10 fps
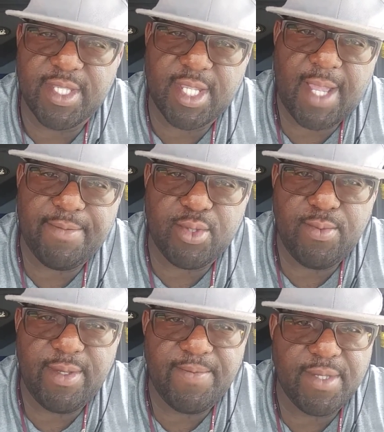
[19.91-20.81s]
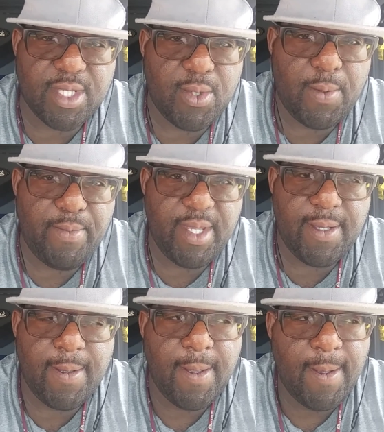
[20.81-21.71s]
Stopped through Memphis a little bit.